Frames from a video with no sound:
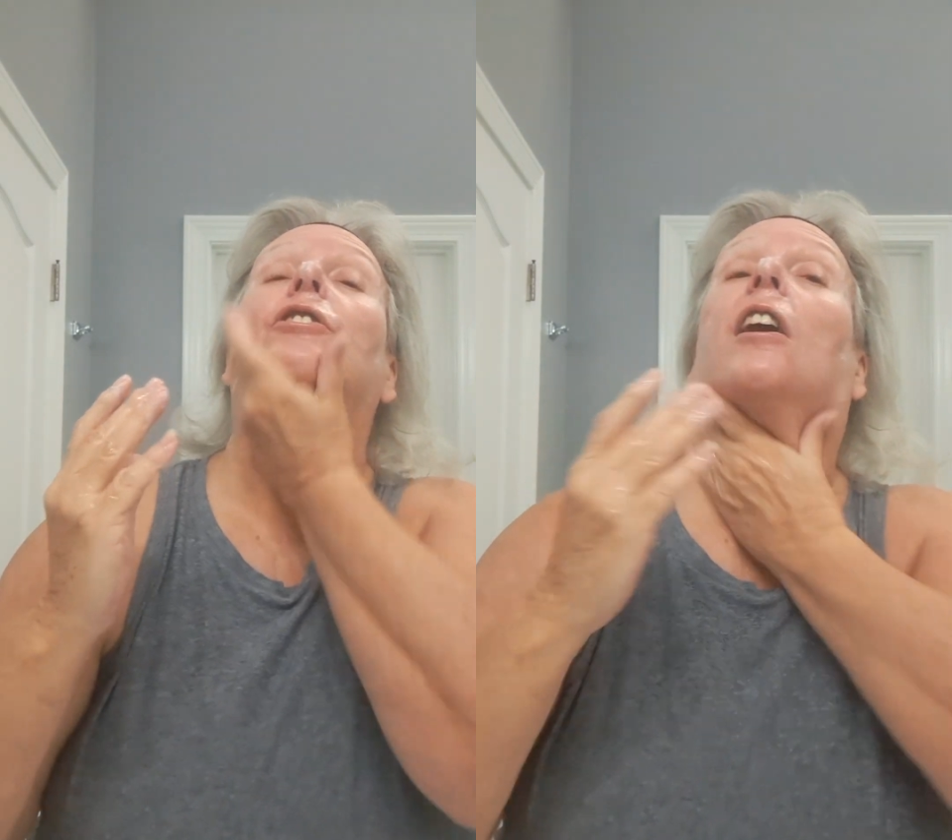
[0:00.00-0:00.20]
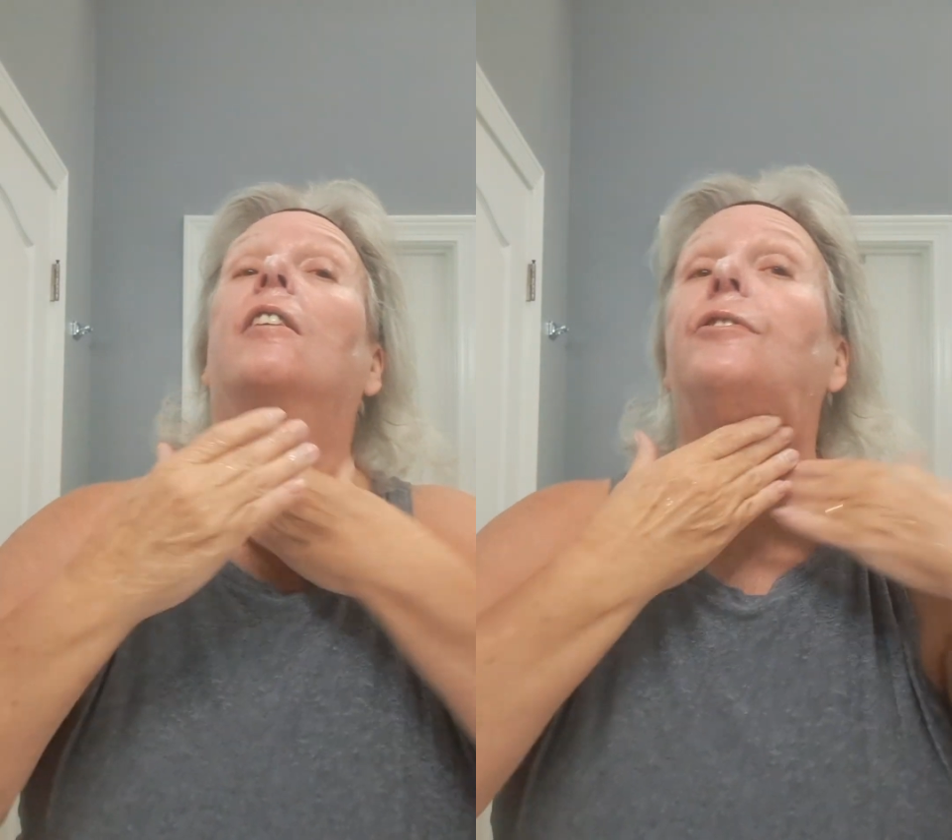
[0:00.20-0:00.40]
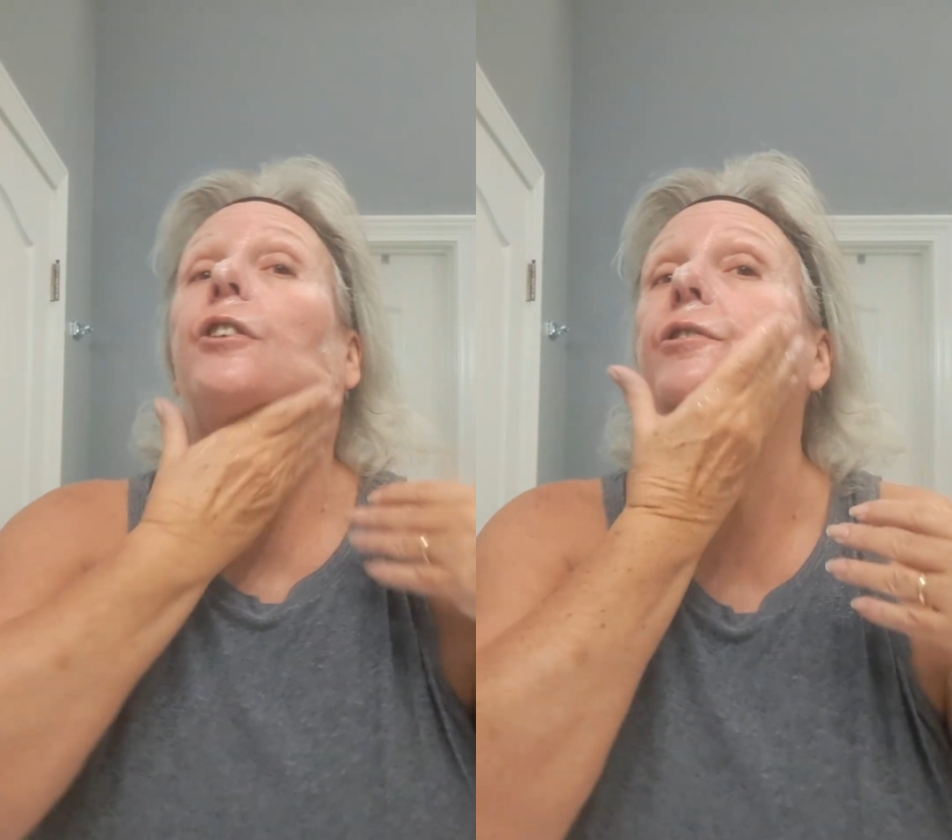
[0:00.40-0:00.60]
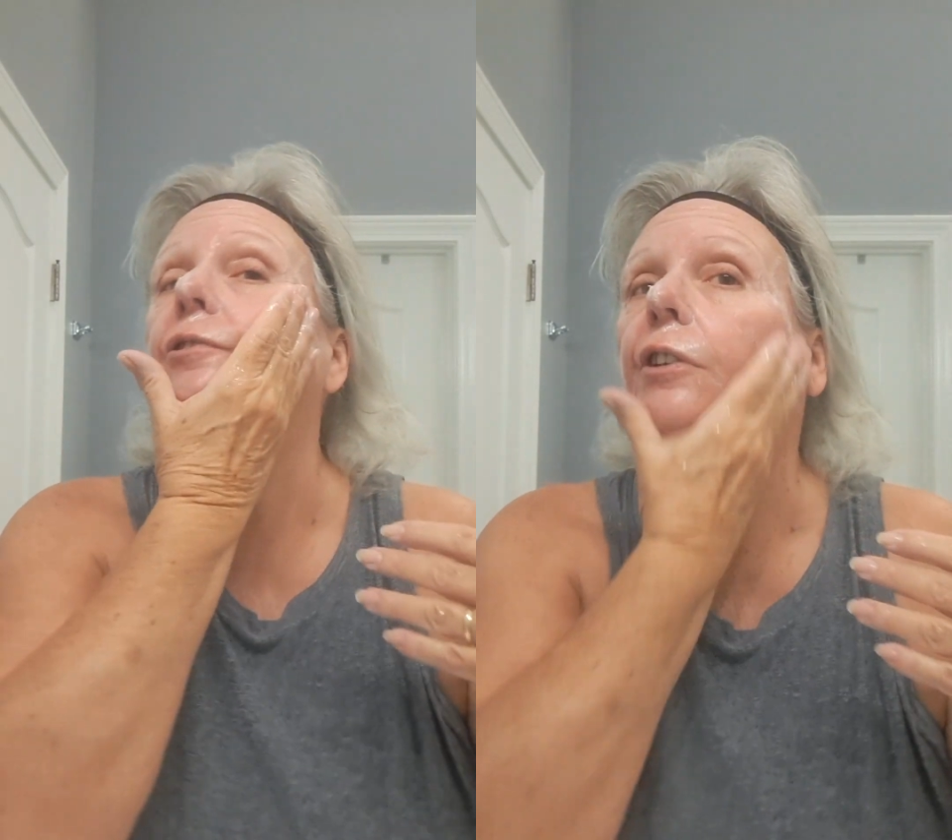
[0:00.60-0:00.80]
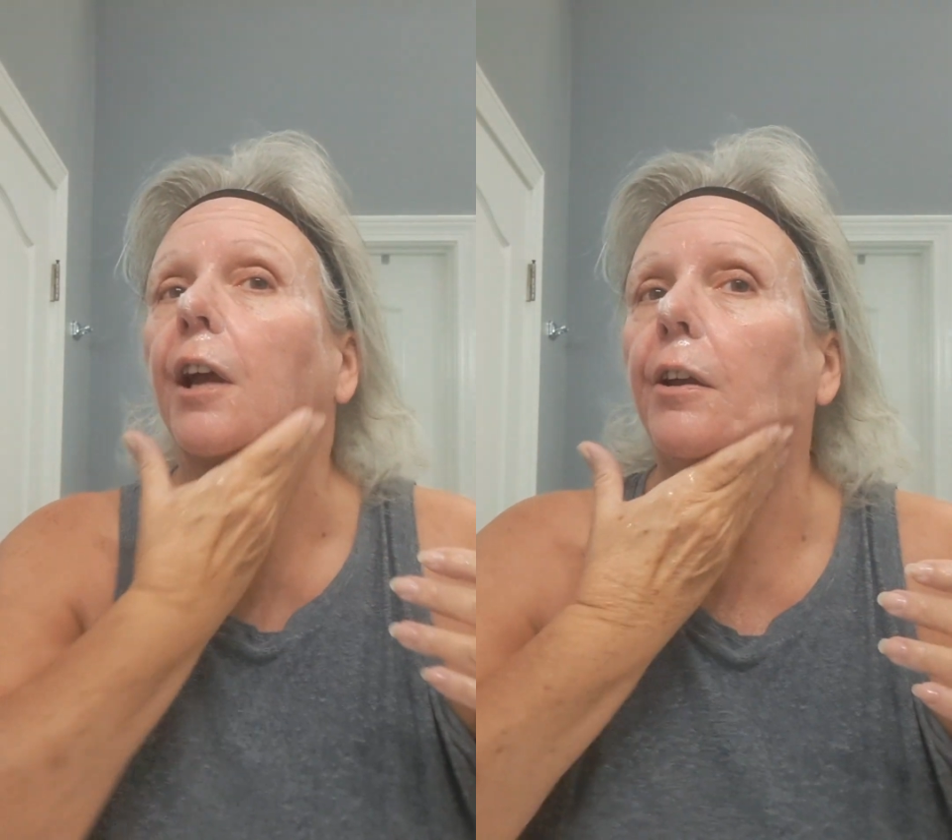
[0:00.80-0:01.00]
off. Don't
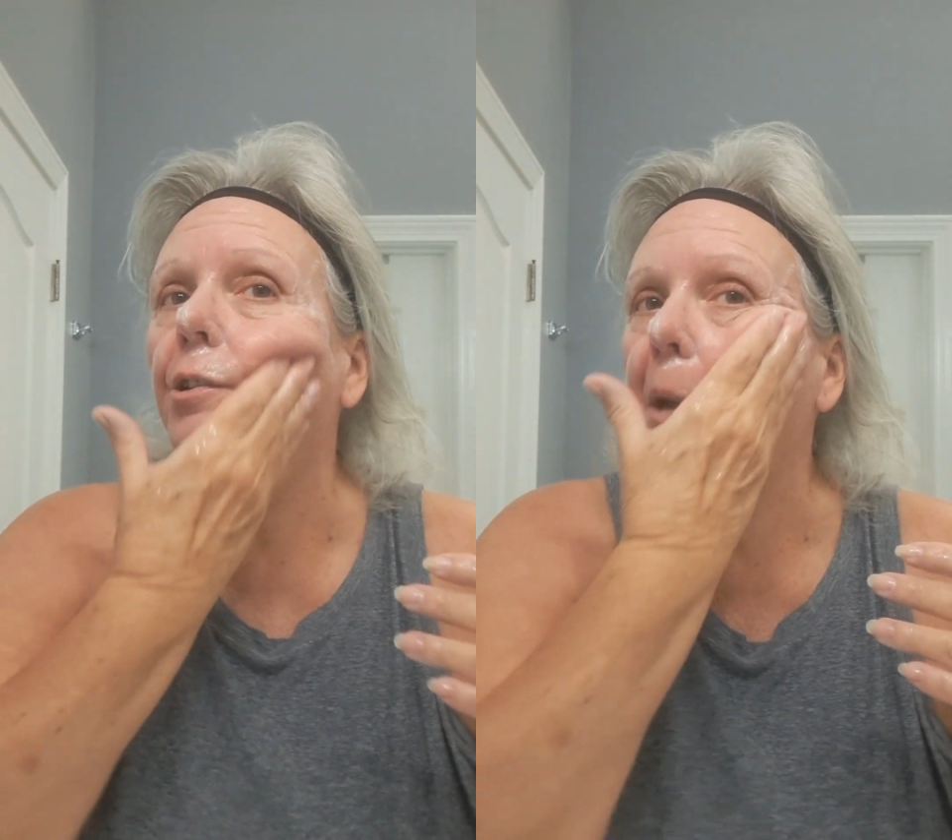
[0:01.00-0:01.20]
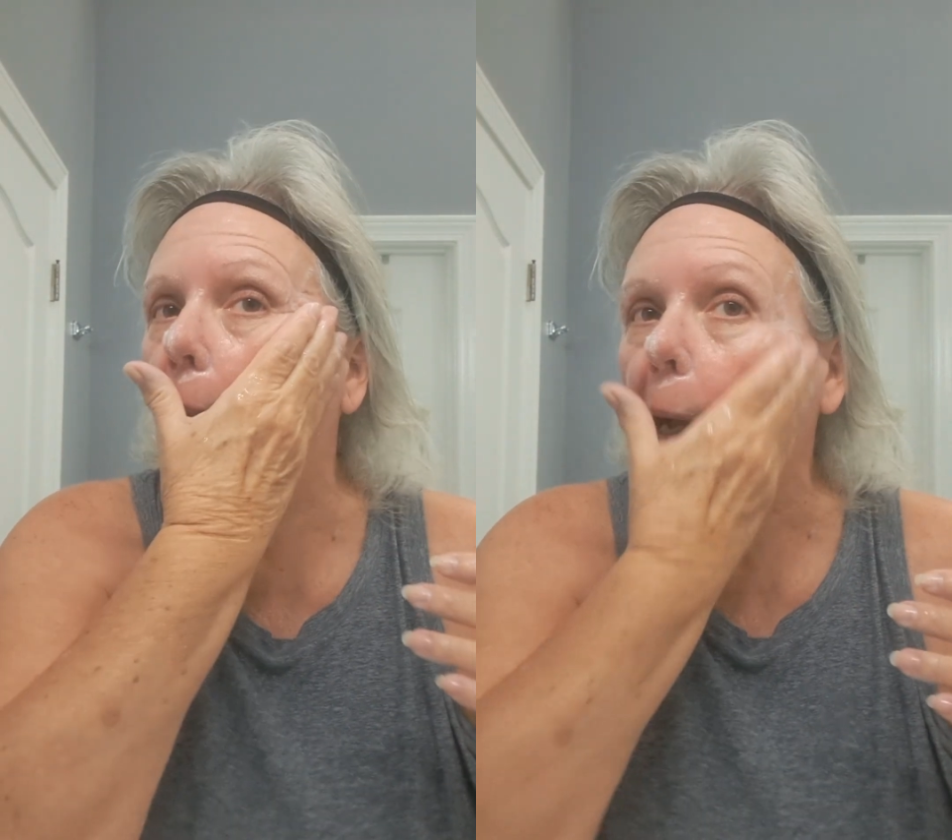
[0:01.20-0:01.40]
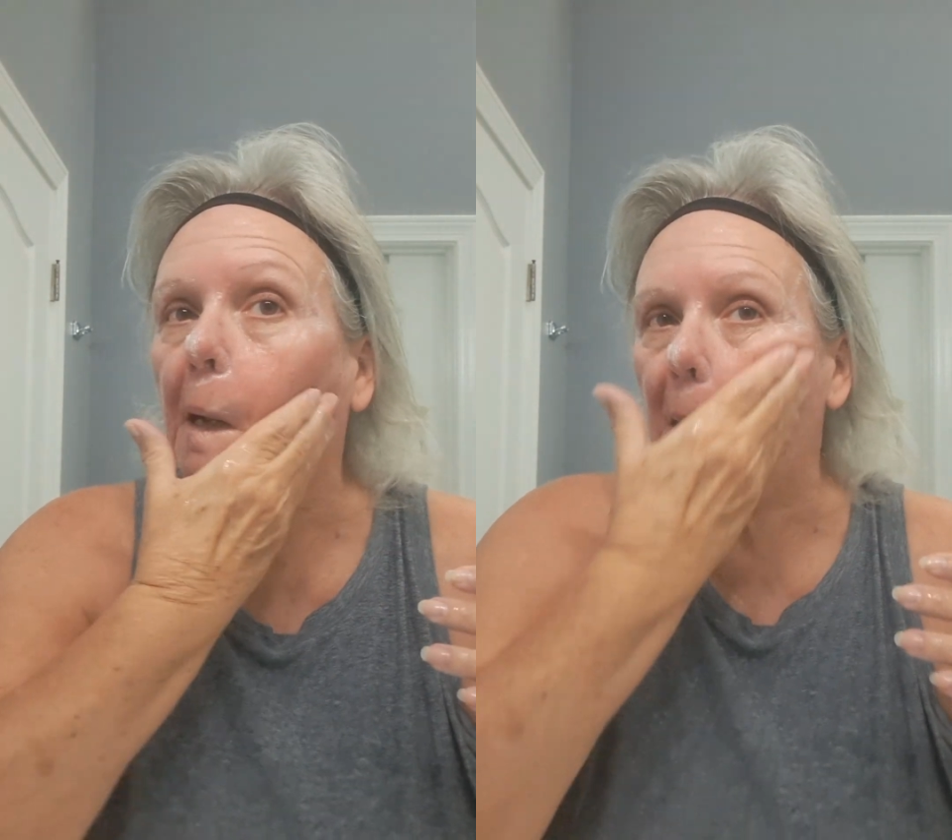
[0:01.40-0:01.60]
forget your neck.